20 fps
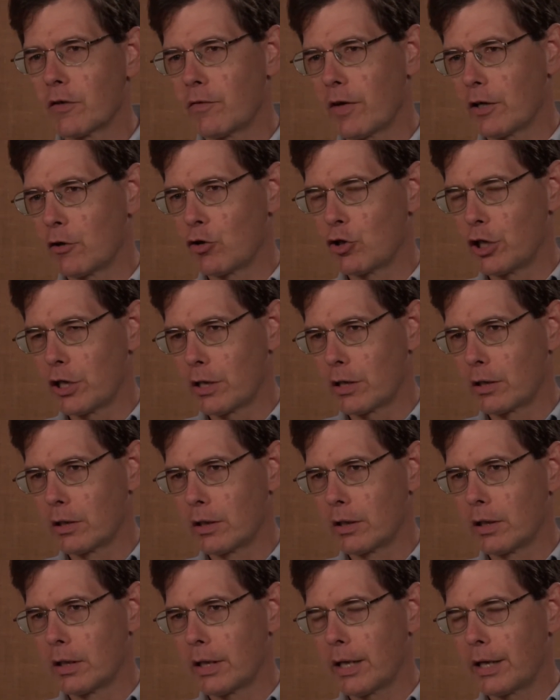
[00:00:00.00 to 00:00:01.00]
of energy
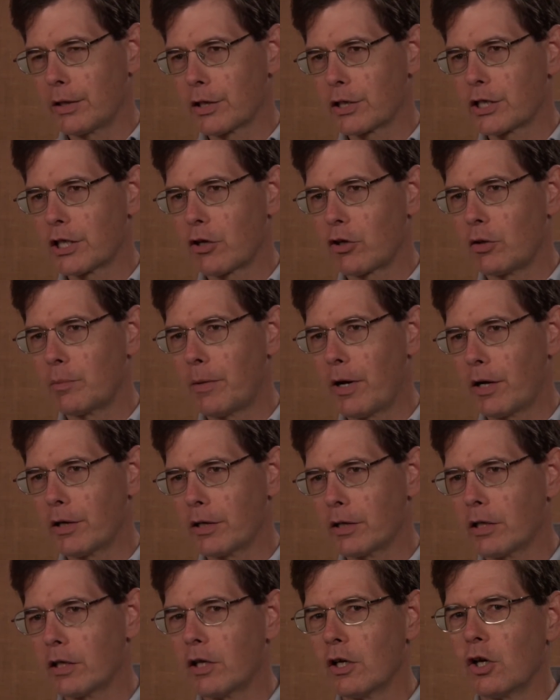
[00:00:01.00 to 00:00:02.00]
in the subtle
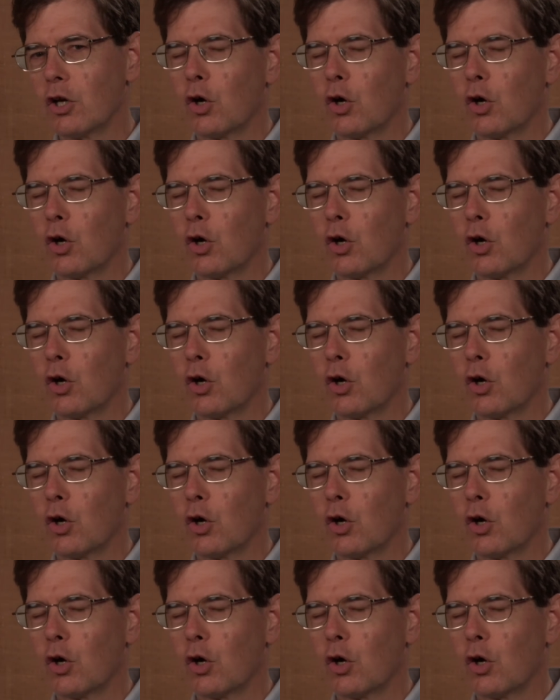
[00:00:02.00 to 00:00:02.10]
body